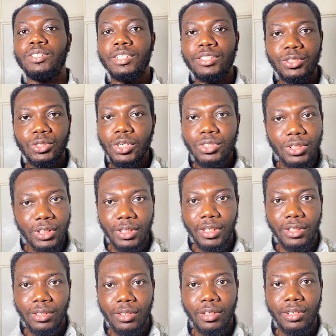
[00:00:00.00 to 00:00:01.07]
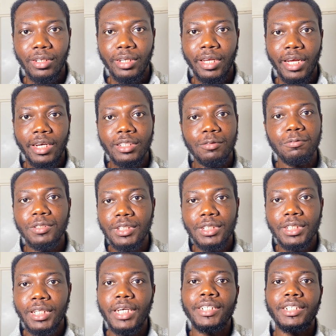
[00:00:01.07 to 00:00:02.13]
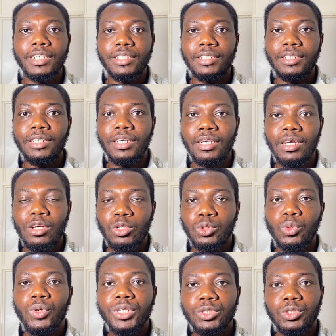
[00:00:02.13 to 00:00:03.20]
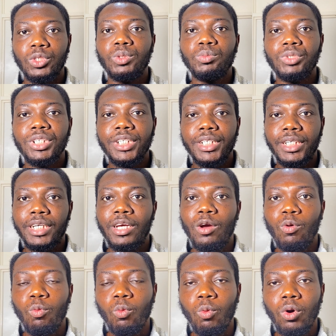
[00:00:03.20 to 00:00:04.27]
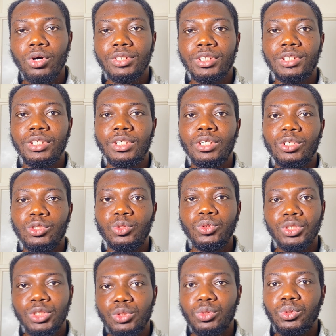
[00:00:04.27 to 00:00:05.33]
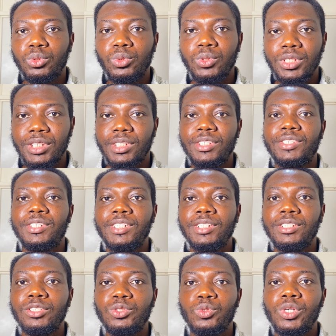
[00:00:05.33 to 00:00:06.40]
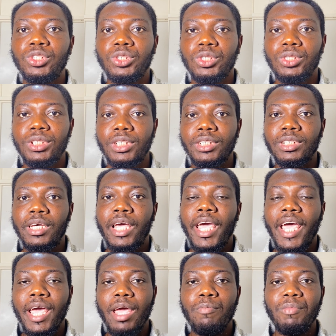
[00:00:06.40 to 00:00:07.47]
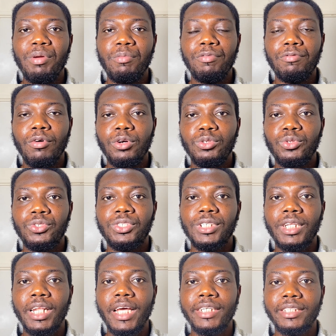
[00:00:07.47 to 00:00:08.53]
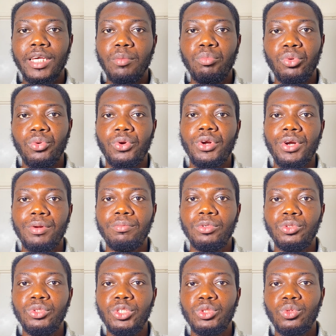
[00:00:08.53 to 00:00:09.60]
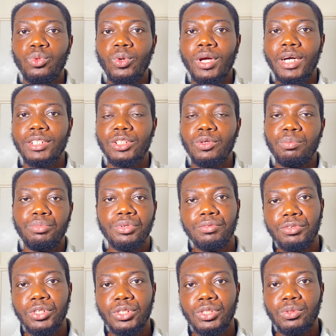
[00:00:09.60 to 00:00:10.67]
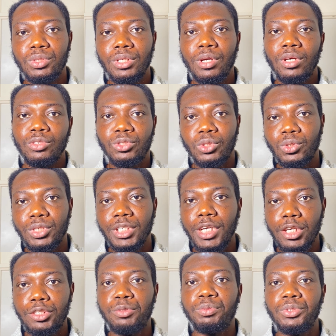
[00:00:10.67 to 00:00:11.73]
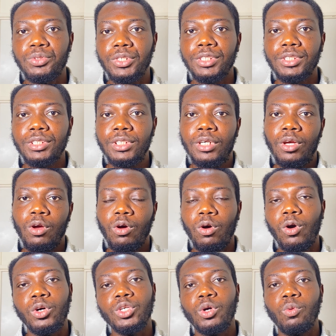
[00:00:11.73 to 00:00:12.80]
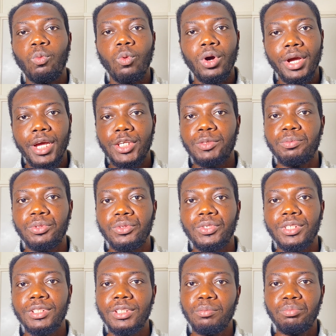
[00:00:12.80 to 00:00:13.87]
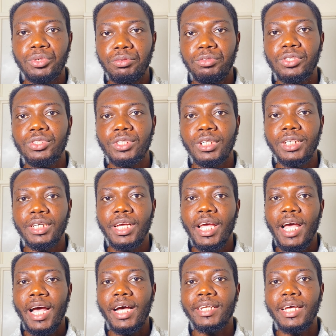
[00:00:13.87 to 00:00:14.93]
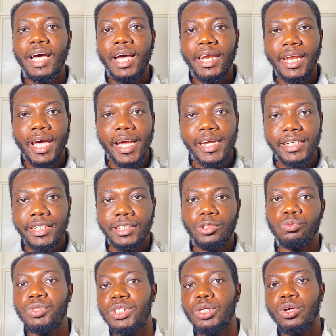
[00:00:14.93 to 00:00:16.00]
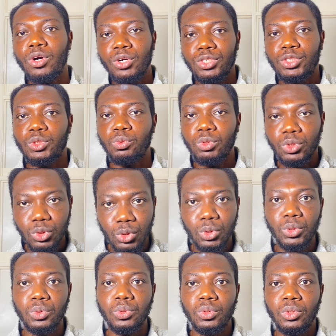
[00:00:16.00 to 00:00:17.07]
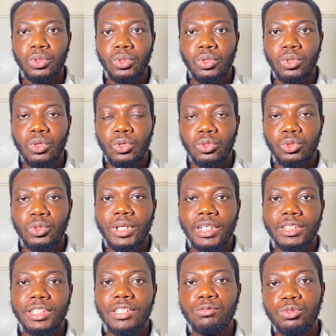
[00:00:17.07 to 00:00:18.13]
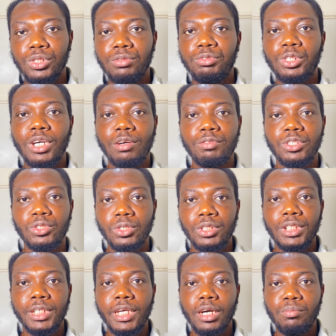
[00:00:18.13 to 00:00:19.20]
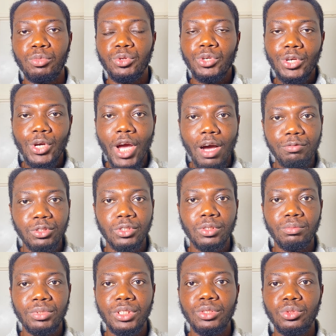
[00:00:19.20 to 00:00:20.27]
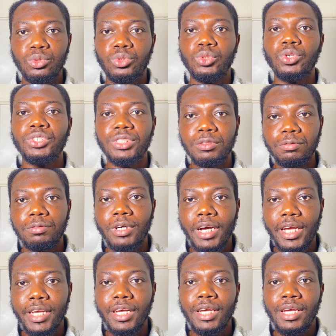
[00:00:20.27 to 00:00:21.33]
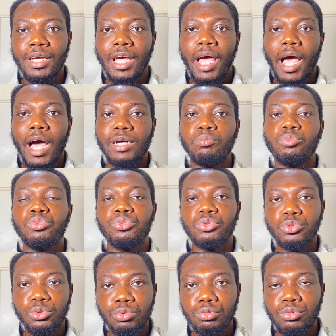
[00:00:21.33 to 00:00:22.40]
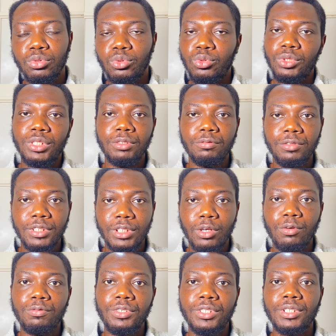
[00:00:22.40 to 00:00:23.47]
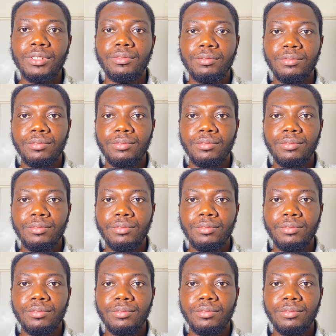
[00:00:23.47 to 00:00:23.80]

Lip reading: It just can't fit in like that. So in summary, what you need to do in this stage is to ensure that before you select a program, you need to look at your previous study experience or your work experience previously and align it with the course you want to do. So that even if you have a study gap, you have something to justify and prove to the visa officer.